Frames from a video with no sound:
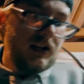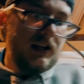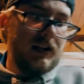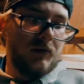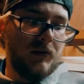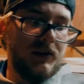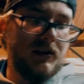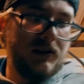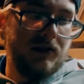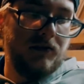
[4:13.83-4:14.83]
And what do
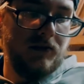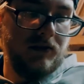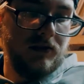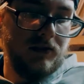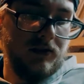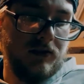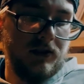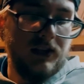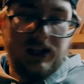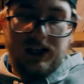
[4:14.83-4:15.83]
you know?
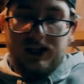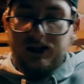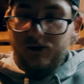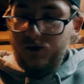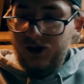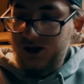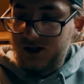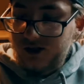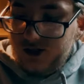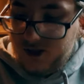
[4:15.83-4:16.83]
It
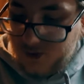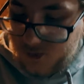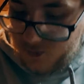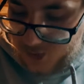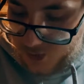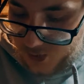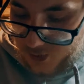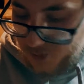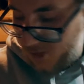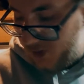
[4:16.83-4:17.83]
was.
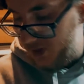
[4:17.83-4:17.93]
Woohoo.